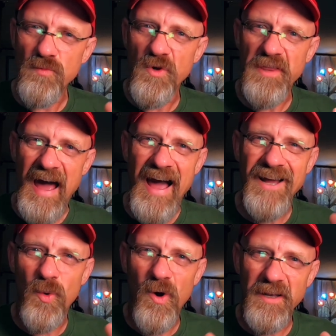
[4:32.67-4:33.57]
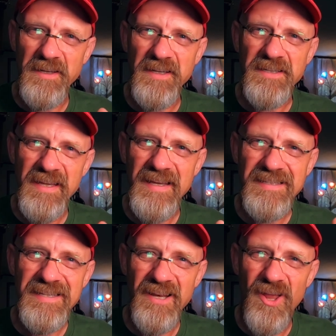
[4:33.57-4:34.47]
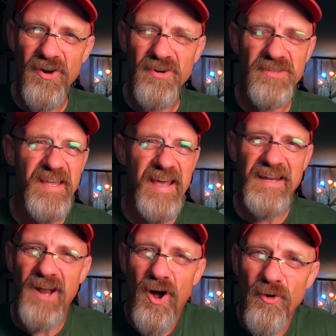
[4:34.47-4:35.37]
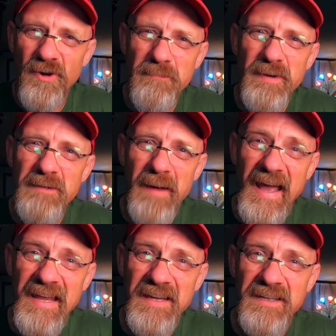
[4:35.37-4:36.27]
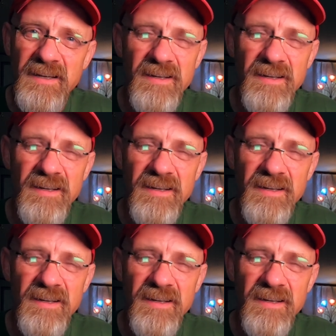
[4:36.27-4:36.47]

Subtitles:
with high quality DSLRs that had already been made.